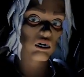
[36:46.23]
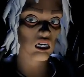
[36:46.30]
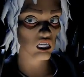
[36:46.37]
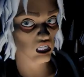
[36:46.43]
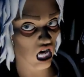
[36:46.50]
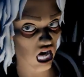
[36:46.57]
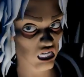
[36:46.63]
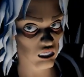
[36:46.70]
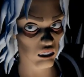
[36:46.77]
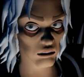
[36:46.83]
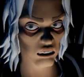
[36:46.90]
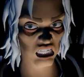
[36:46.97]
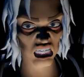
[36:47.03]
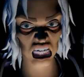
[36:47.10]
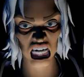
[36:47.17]
Bullshit, you
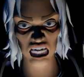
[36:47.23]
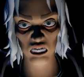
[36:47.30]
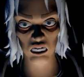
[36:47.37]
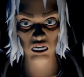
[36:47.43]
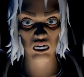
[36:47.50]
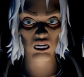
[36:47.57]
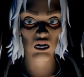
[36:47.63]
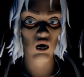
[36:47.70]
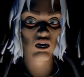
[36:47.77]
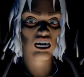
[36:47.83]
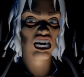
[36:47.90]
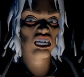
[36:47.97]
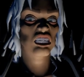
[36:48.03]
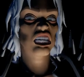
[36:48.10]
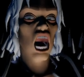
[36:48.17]
see! You're in
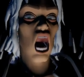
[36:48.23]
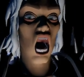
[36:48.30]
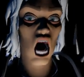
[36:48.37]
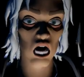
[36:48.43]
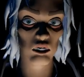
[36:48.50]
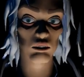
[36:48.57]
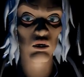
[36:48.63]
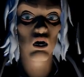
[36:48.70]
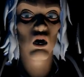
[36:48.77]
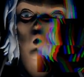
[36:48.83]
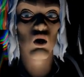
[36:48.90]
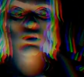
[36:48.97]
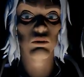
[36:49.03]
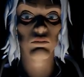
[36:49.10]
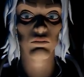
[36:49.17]
a dark
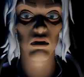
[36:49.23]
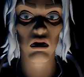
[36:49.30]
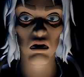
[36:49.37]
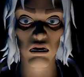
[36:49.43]
room!